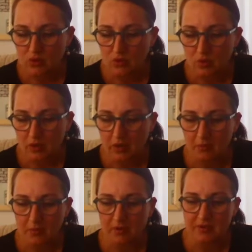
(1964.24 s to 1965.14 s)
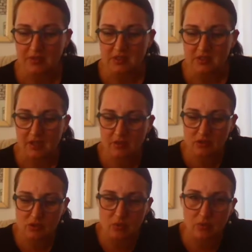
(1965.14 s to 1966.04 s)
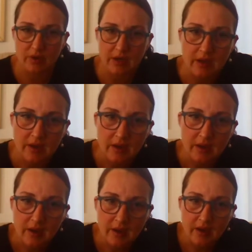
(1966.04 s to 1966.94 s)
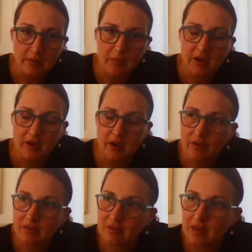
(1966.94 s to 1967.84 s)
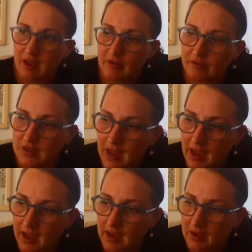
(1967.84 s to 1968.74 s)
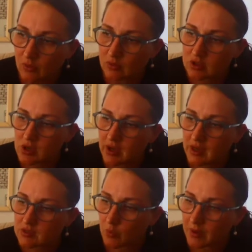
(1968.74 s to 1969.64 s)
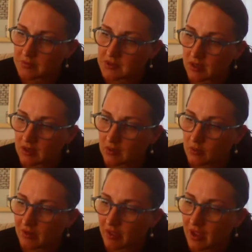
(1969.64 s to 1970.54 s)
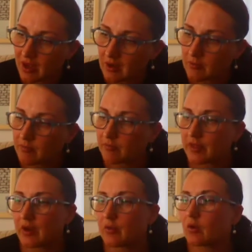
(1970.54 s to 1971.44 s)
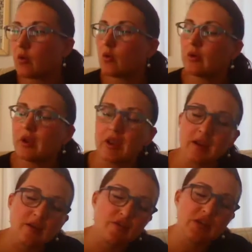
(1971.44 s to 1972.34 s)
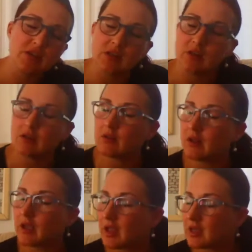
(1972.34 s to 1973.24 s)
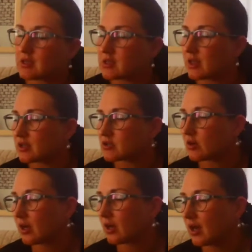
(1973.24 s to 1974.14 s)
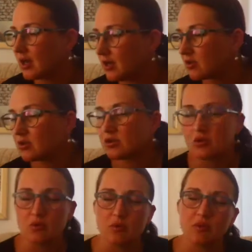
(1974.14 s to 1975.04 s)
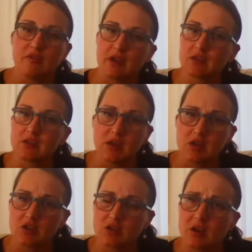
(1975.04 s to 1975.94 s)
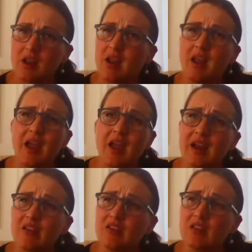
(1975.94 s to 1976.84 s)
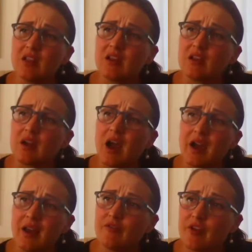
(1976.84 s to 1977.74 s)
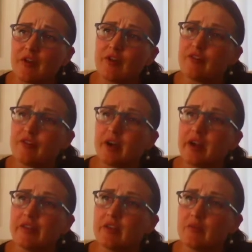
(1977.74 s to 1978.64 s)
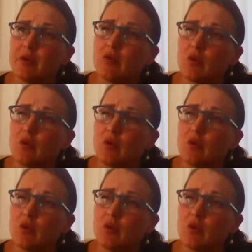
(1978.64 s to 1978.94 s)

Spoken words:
talking about this death story, I know that the FDA also has a website where they record every single case that has got anything to do with the vaccination. And I think unverified, there have been